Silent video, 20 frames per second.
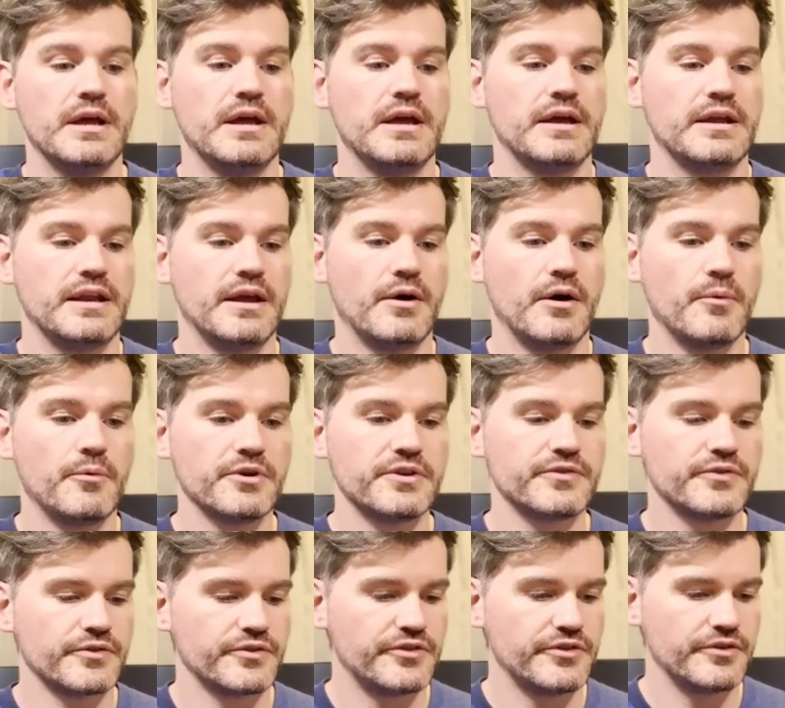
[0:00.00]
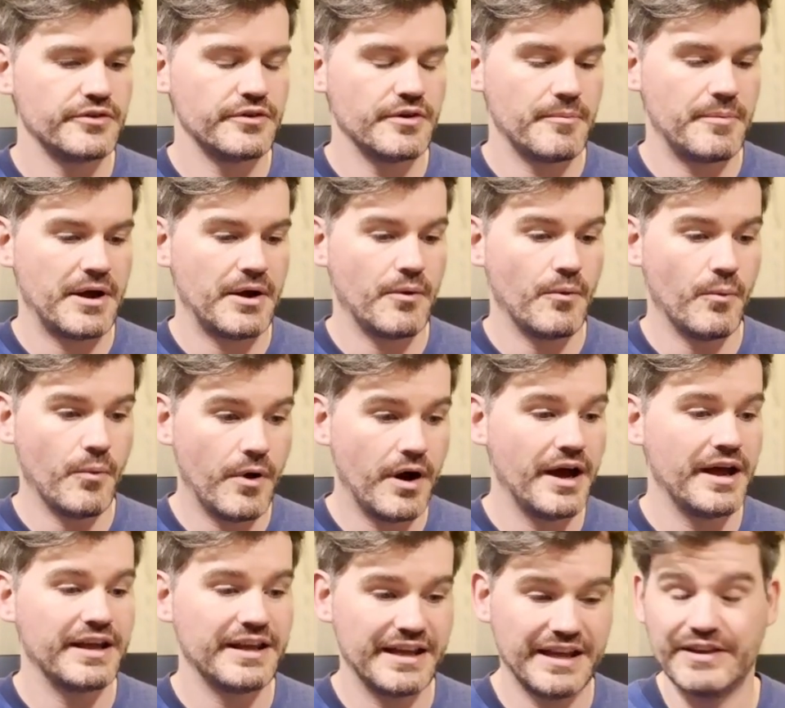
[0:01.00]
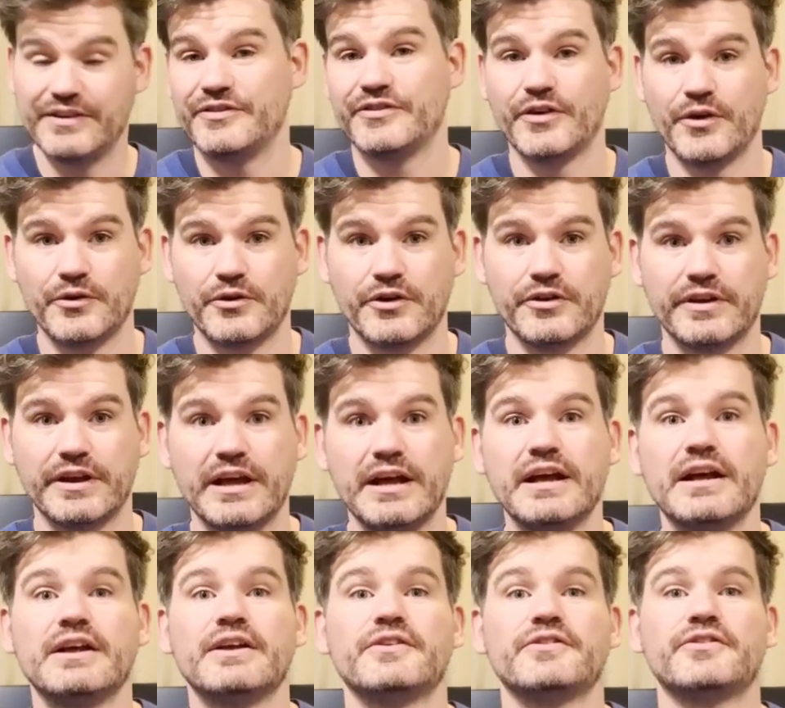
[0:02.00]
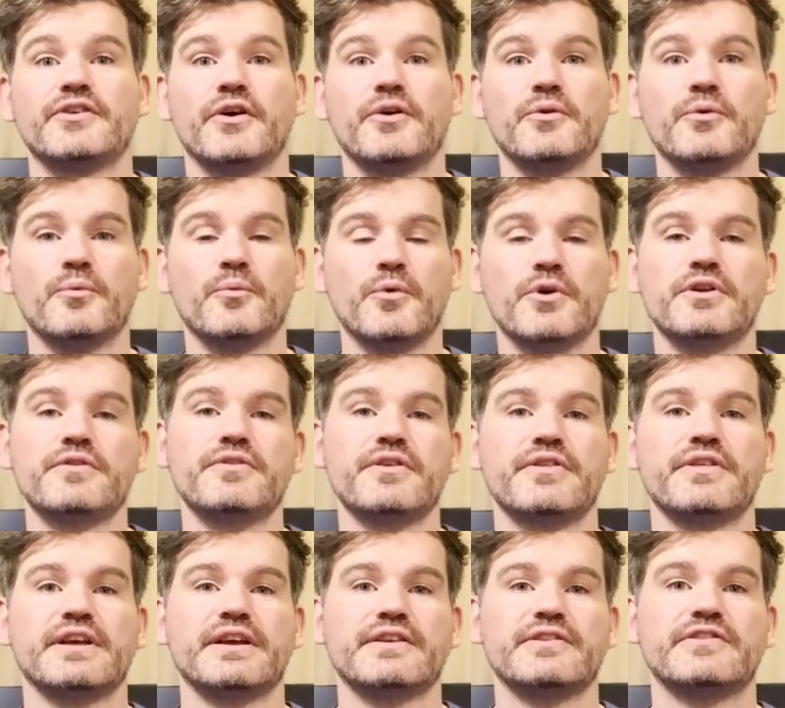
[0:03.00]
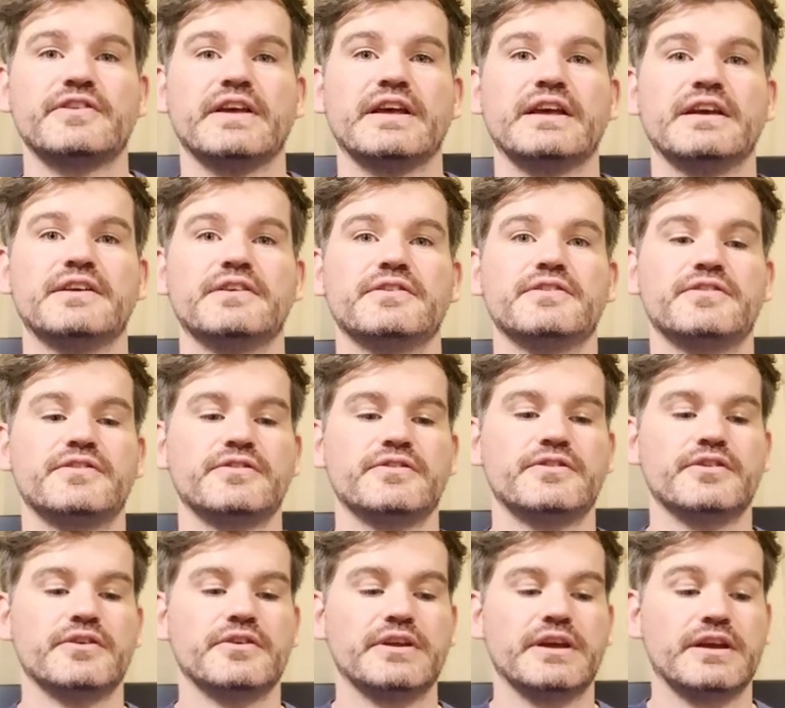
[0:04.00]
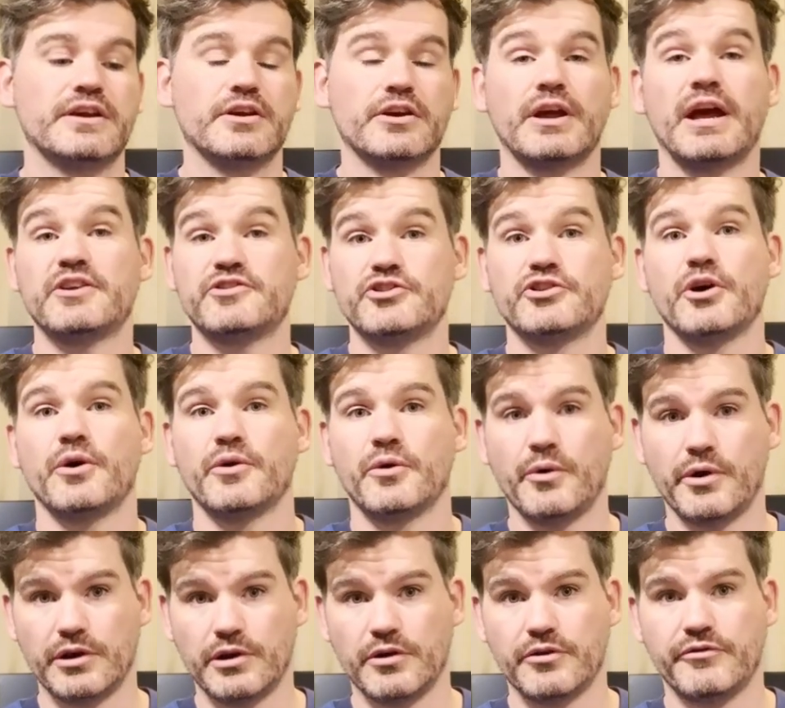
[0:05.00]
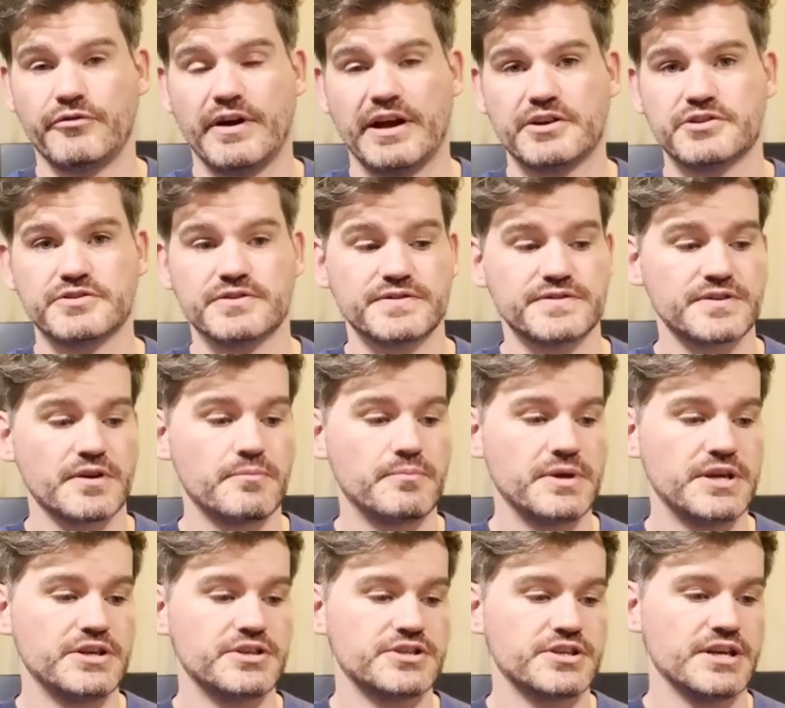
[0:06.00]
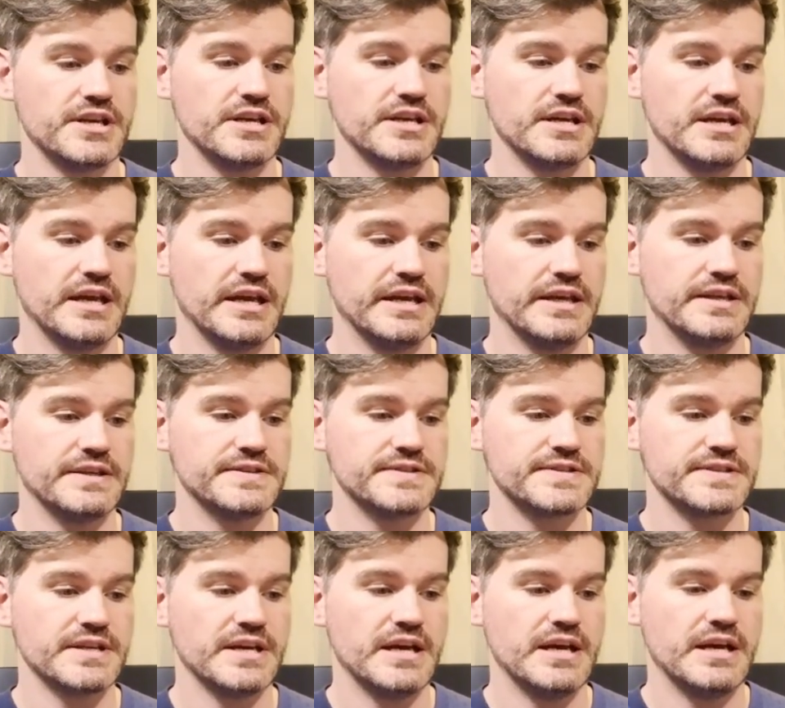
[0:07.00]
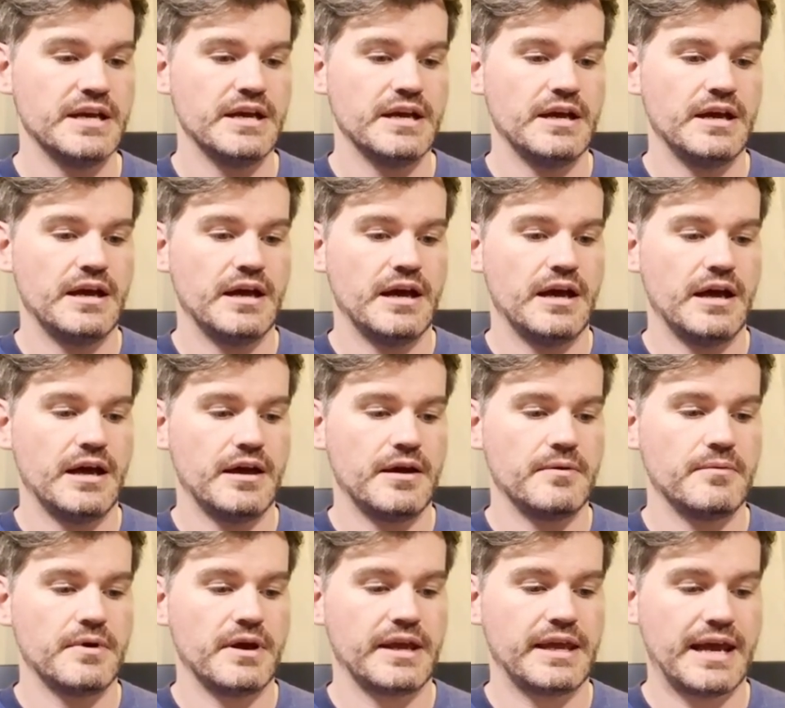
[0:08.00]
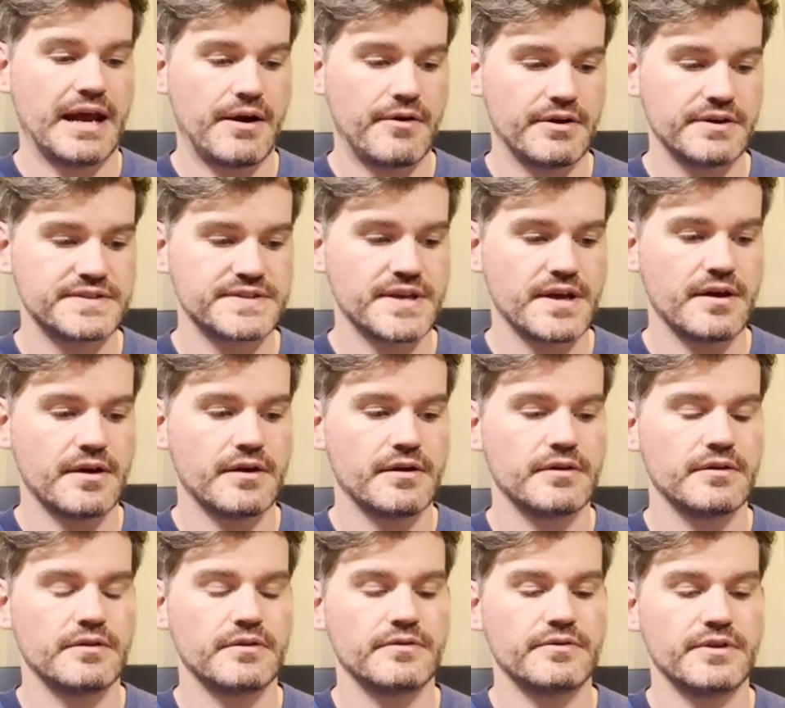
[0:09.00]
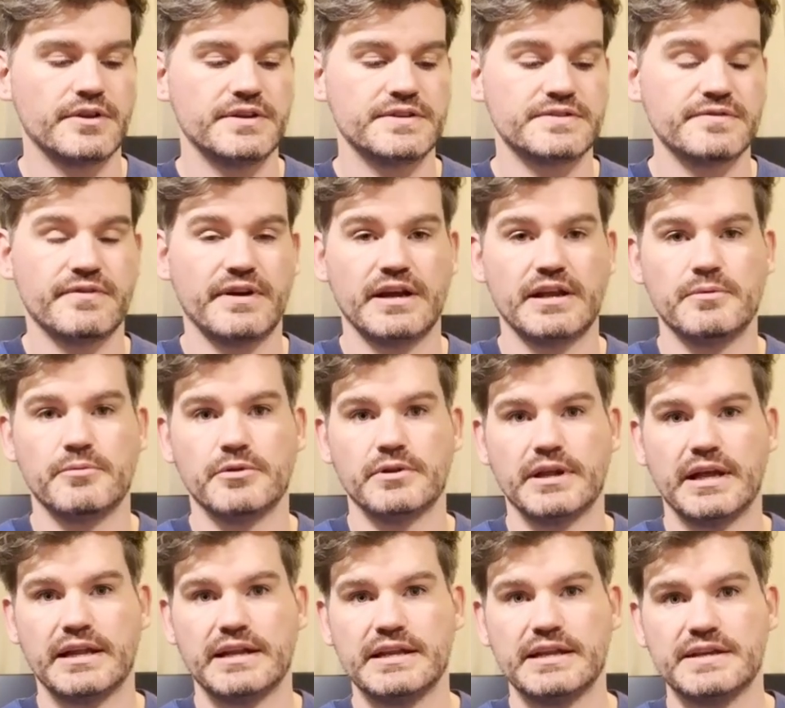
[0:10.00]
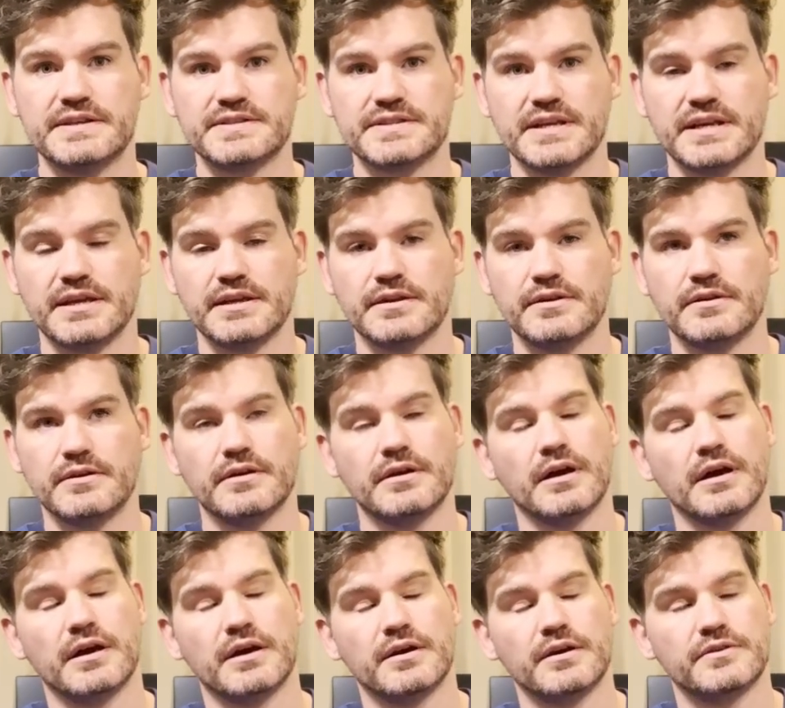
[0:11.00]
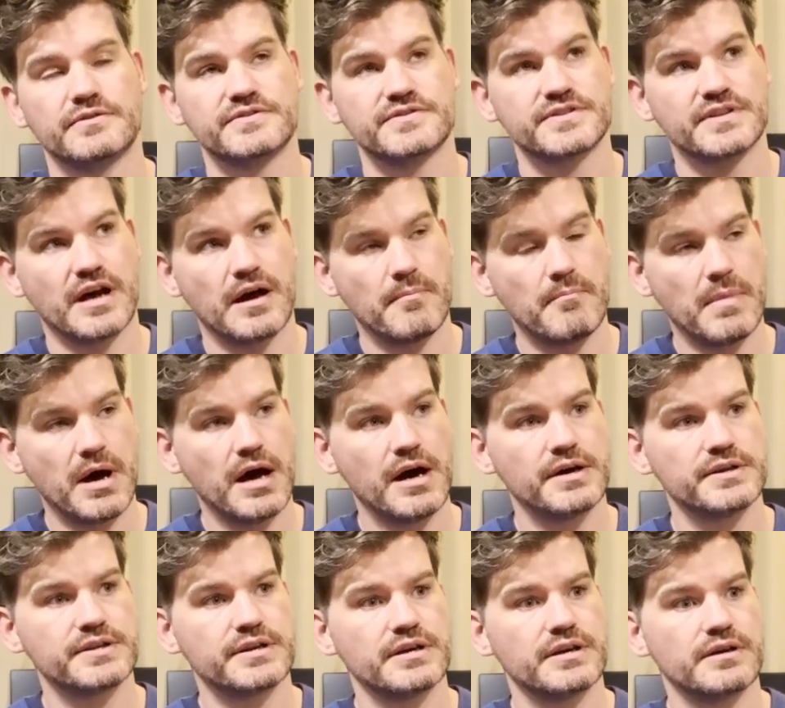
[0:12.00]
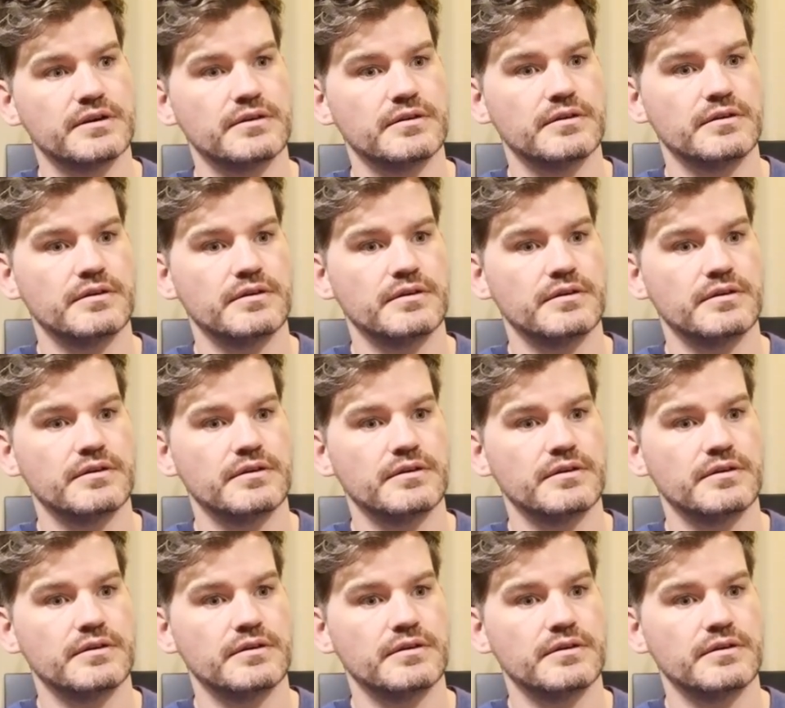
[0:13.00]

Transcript: Now I want to talk to you about why it's so good. So one of the things is that it can actually go in quite a lot of factions. So Bixie is a character that is available at least in Star Armada,